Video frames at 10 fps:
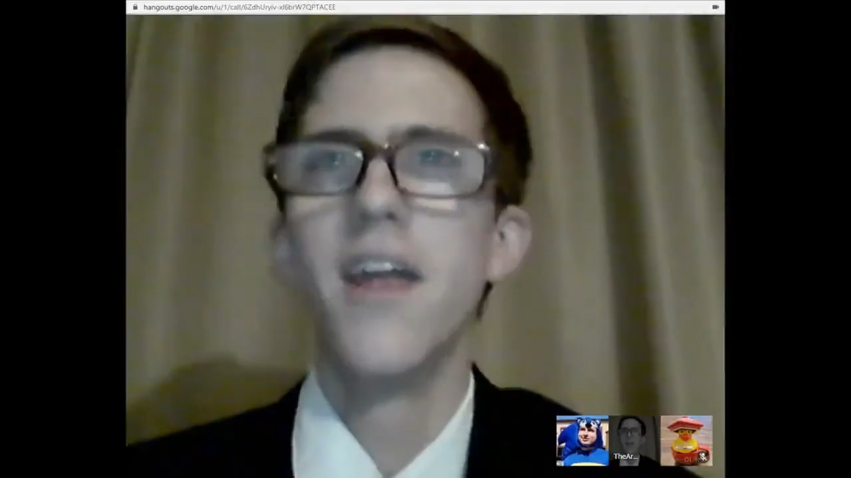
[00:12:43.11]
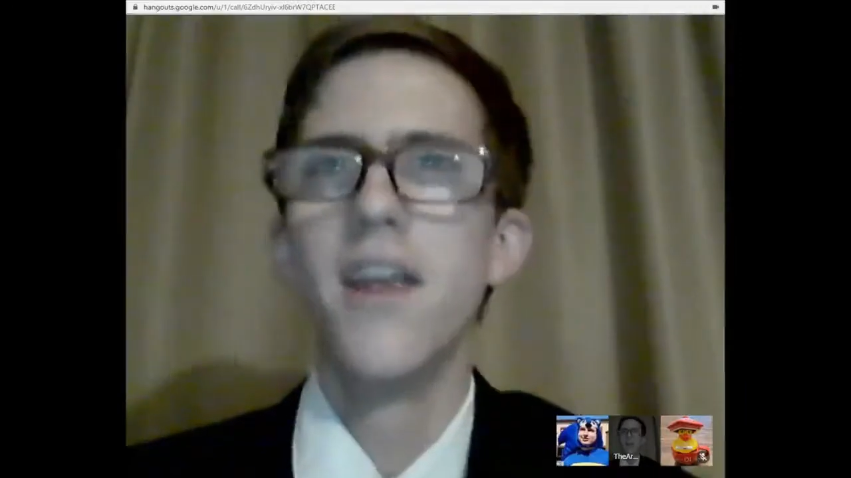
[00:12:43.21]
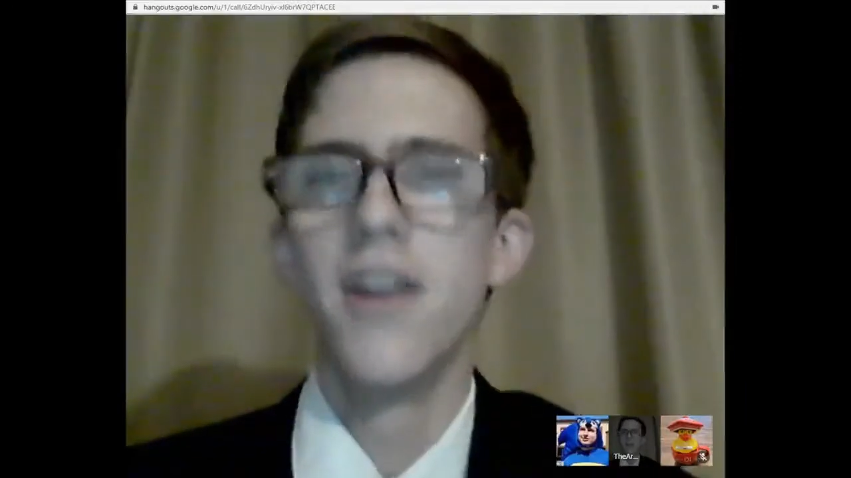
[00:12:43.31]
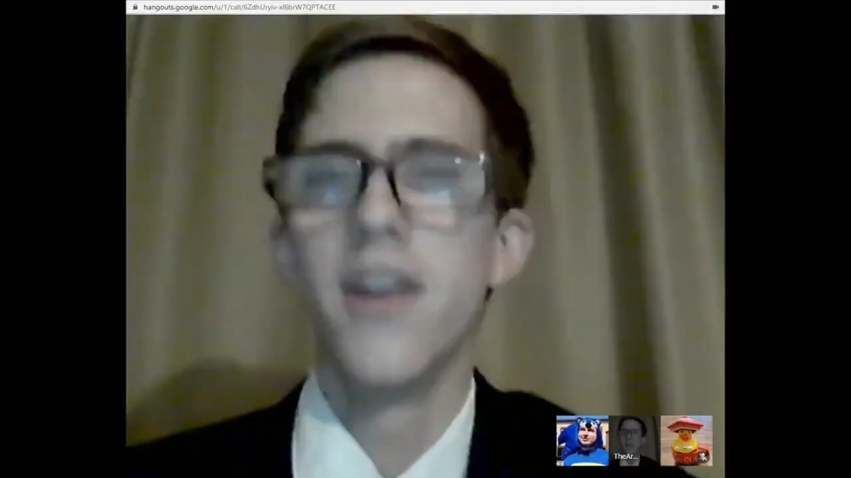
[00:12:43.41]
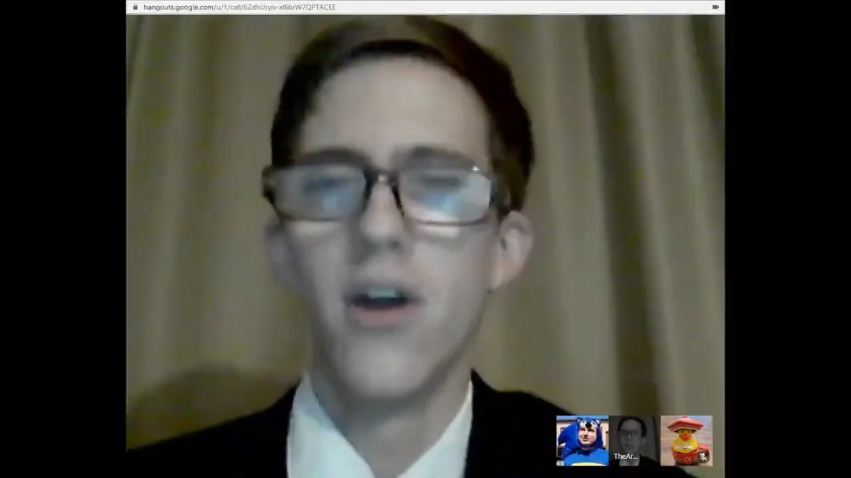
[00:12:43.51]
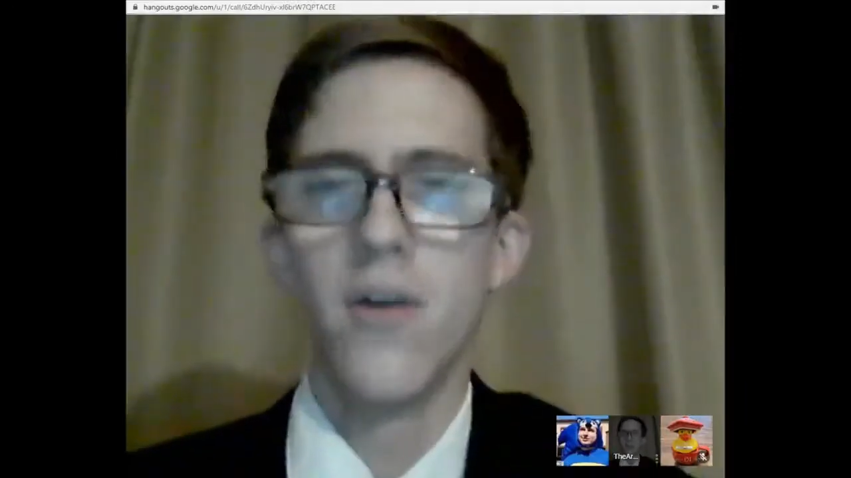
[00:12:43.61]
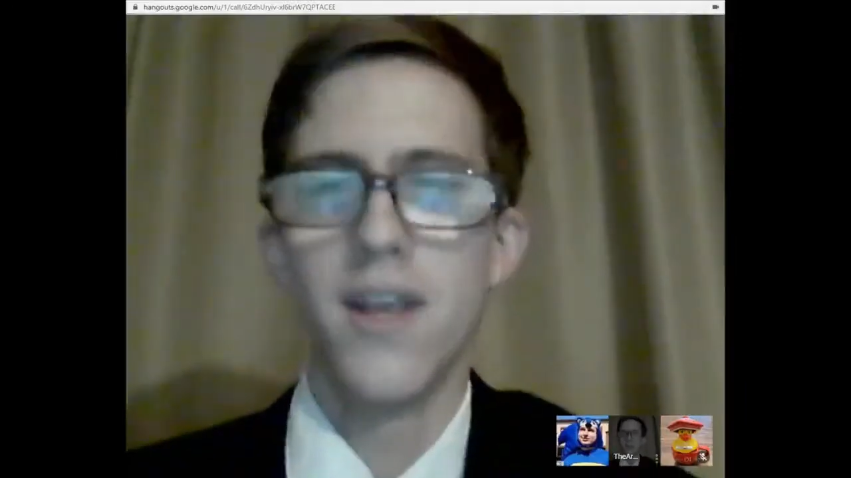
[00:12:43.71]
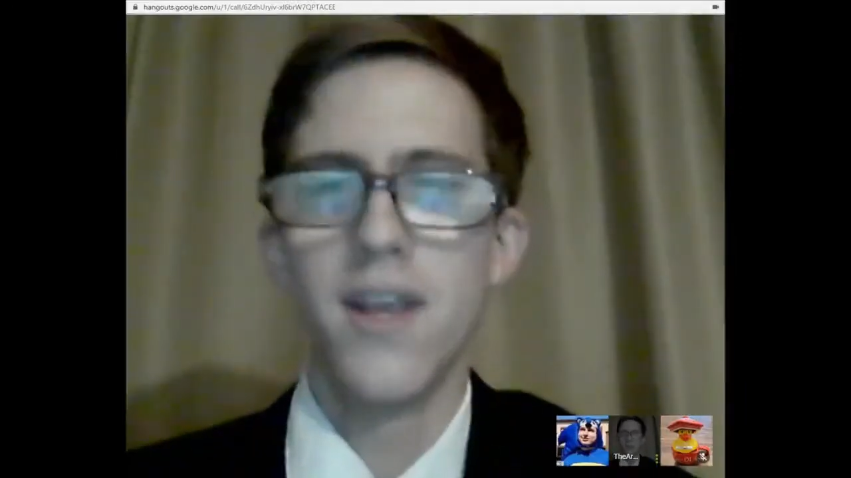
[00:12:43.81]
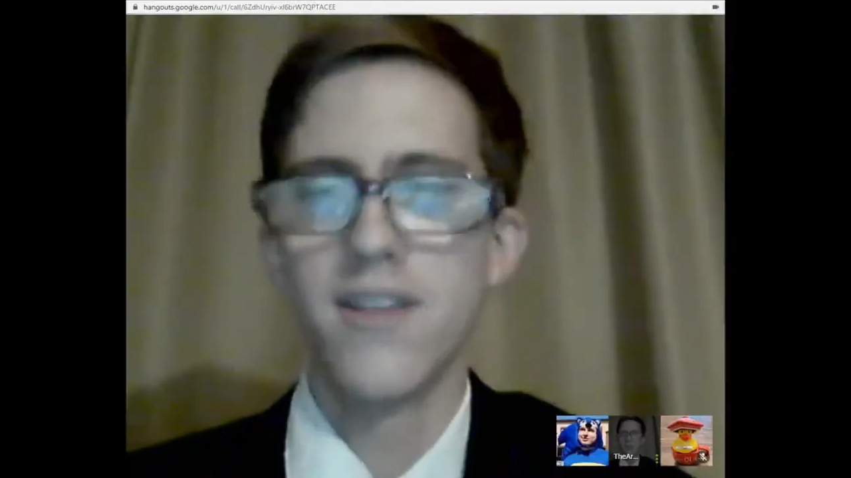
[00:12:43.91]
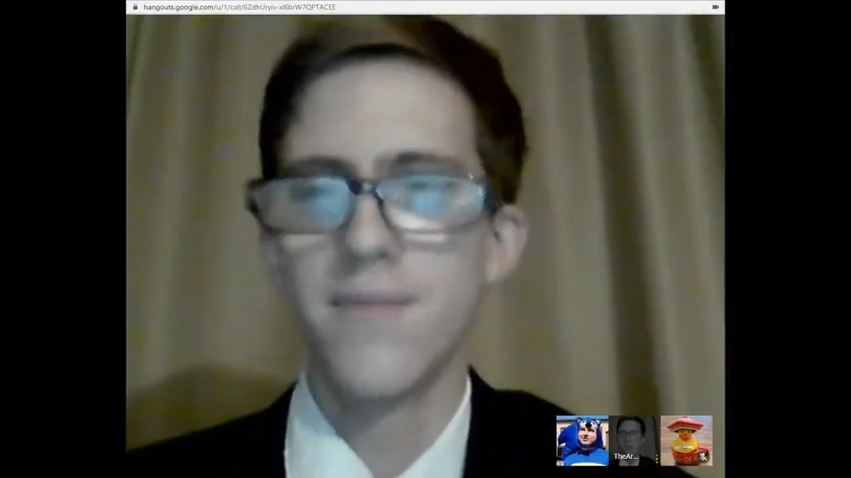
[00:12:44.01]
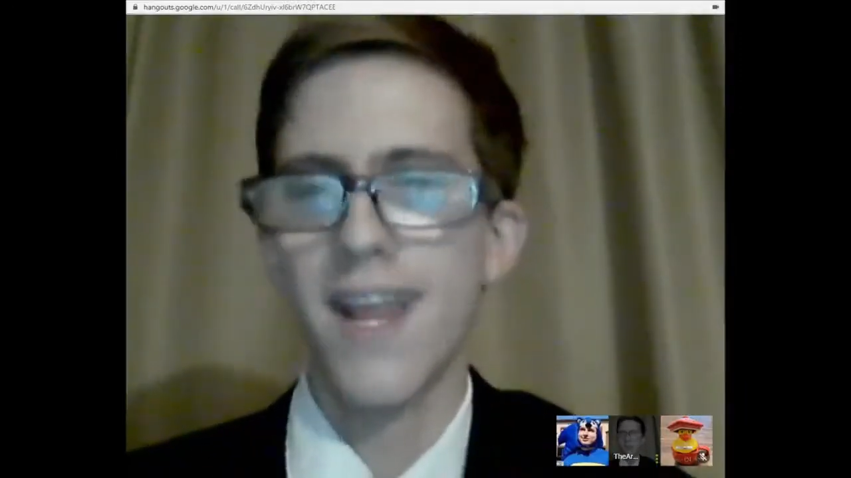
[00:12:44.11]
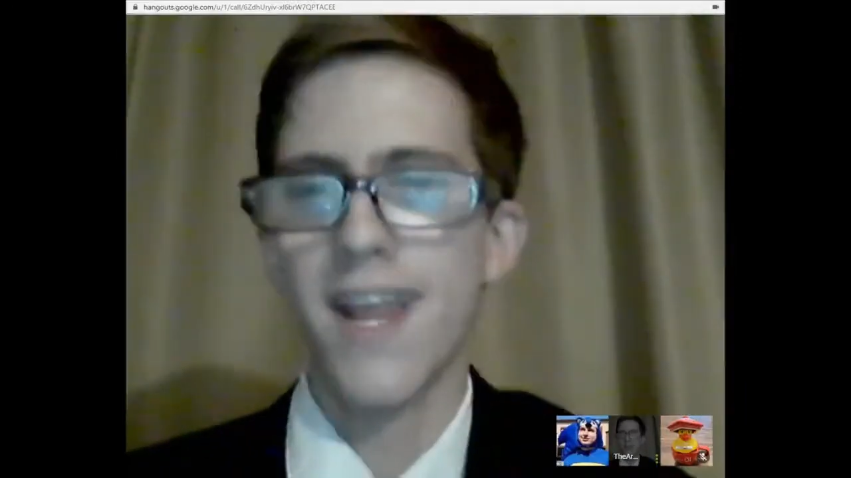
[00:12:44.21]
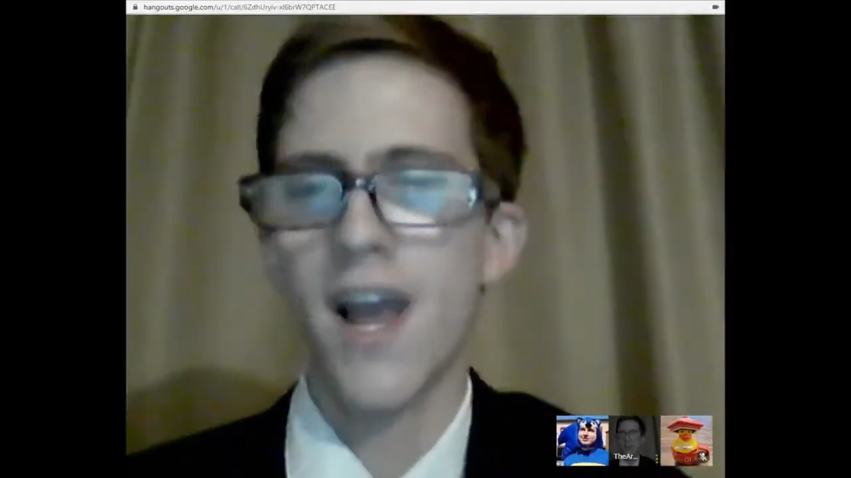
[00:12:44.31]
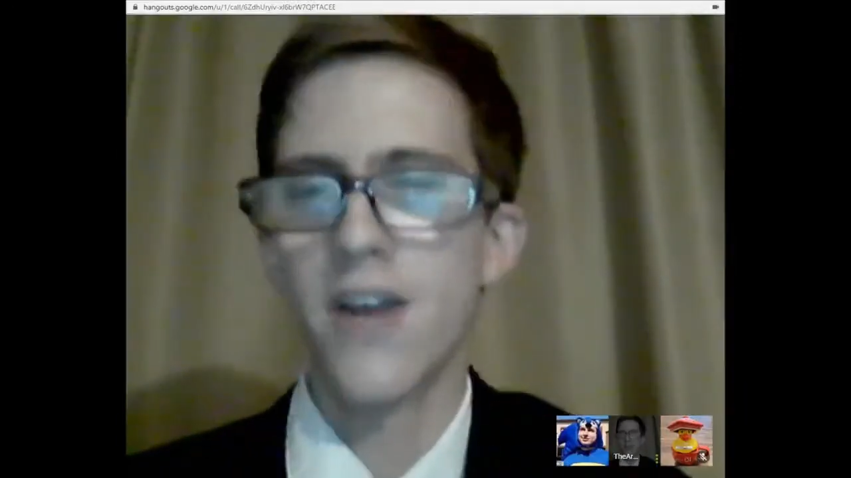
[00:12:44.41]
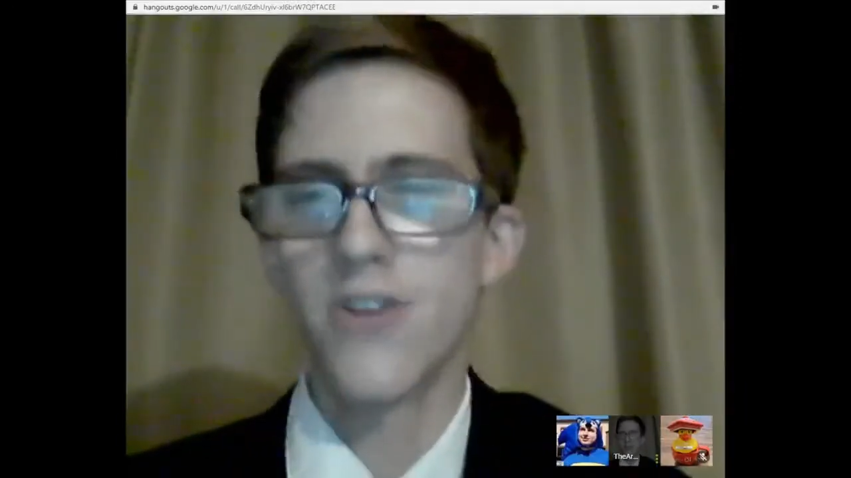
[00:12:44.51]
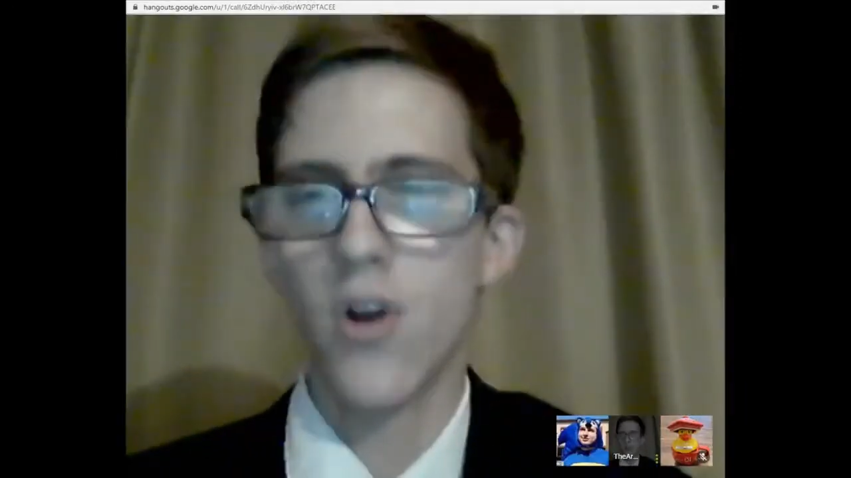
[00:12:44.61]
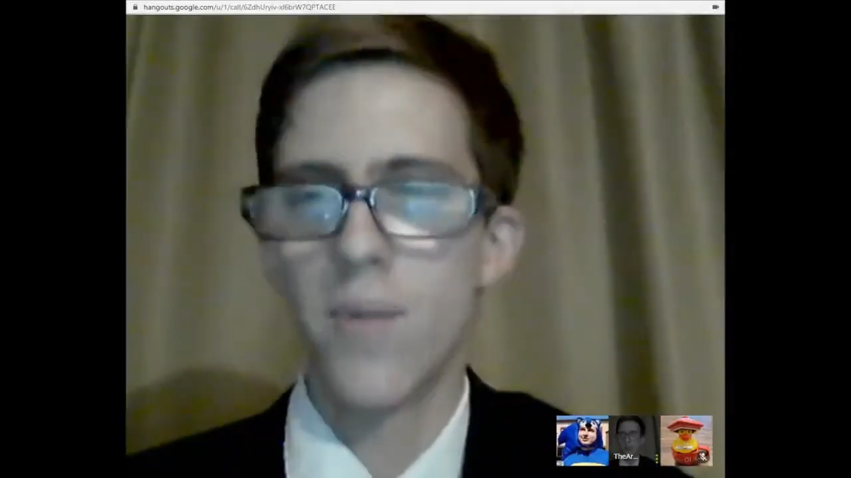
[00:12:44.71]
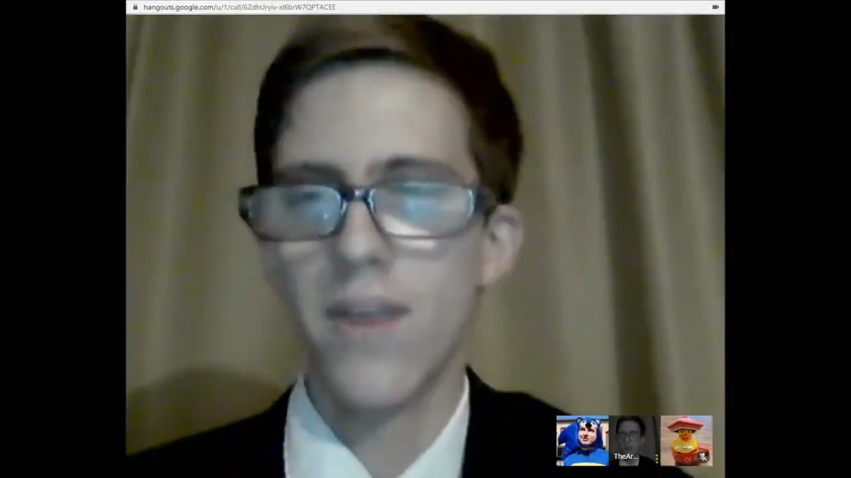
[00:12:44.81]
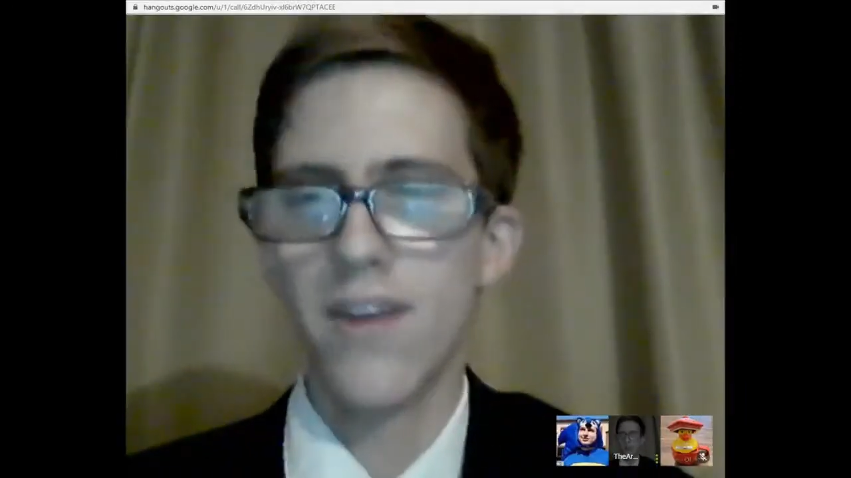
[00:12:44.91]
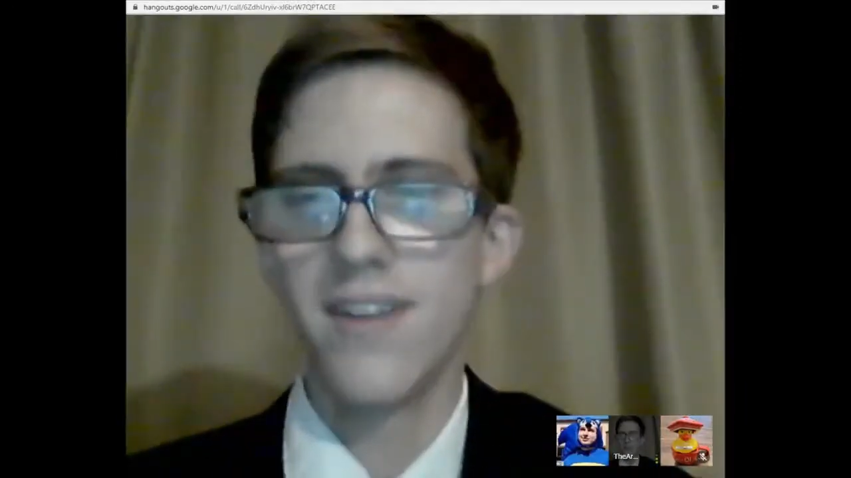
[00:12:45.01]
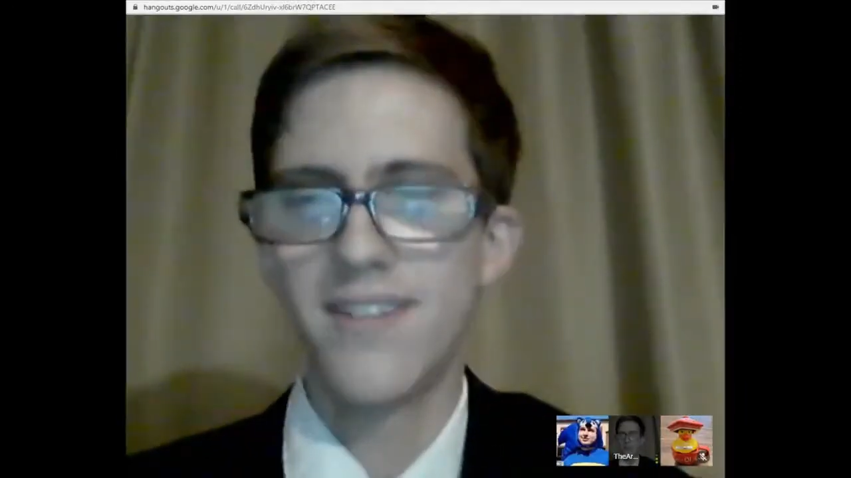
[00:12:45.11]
his mighty hunter abilities